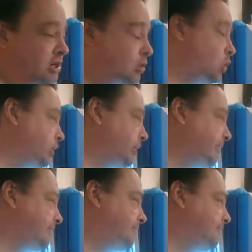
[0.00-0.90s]

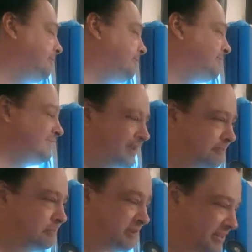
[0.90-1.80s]
according to
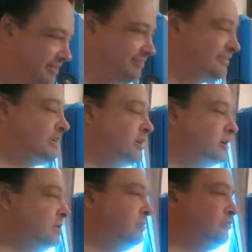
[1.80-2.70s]
some beliefs,
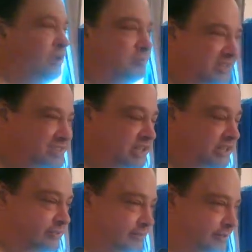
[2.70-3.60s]
from each
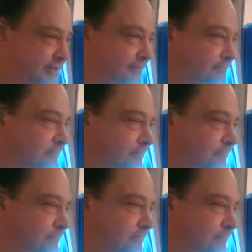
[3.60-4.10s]
other, right?